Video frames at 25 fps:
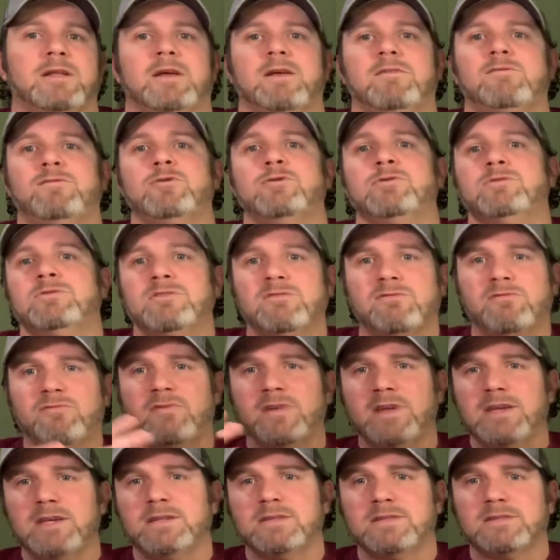If you
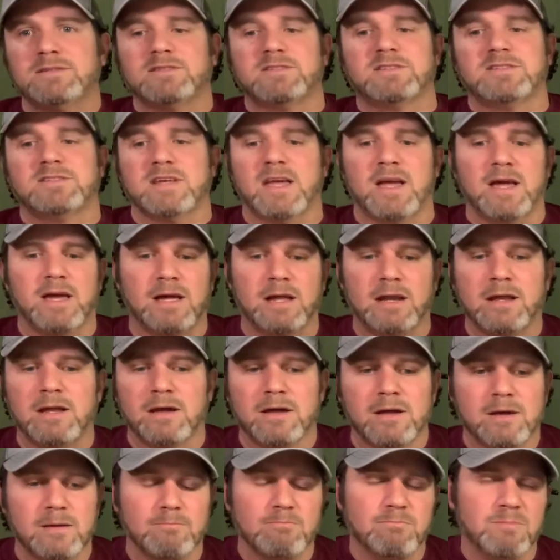defeat said
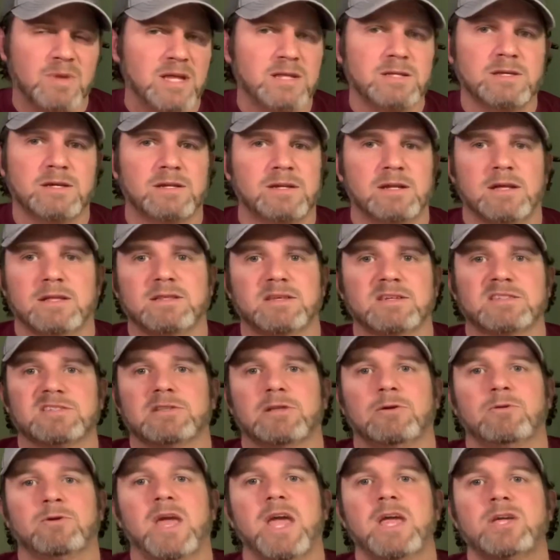minion at this
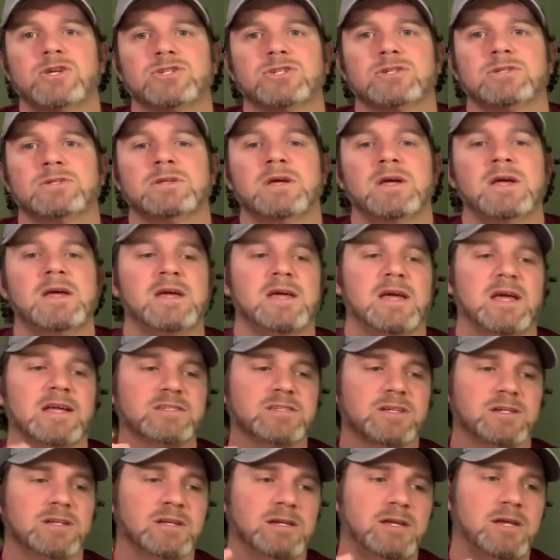location, it's
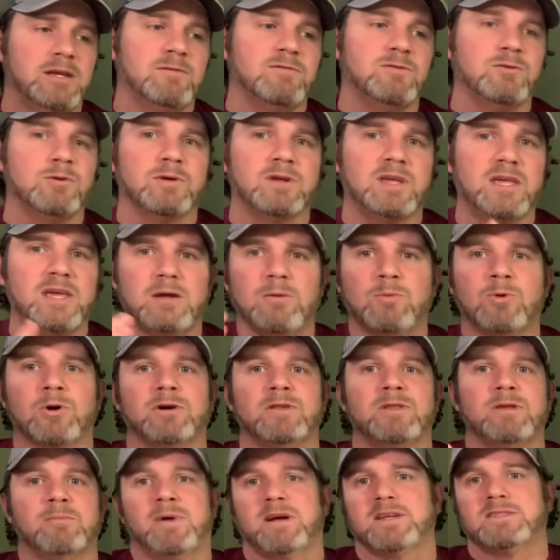going to give you a
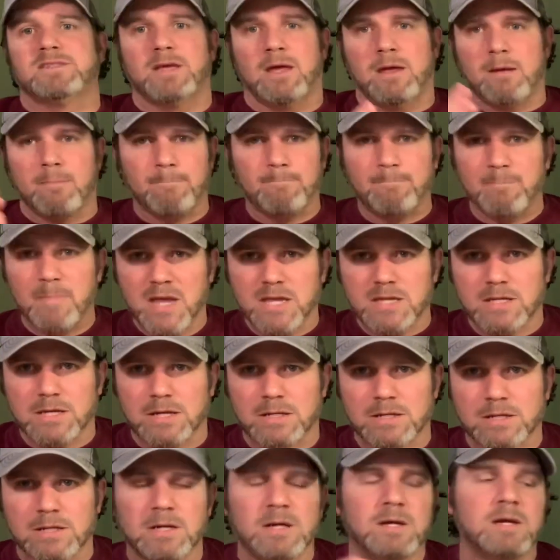keyword that might say minion.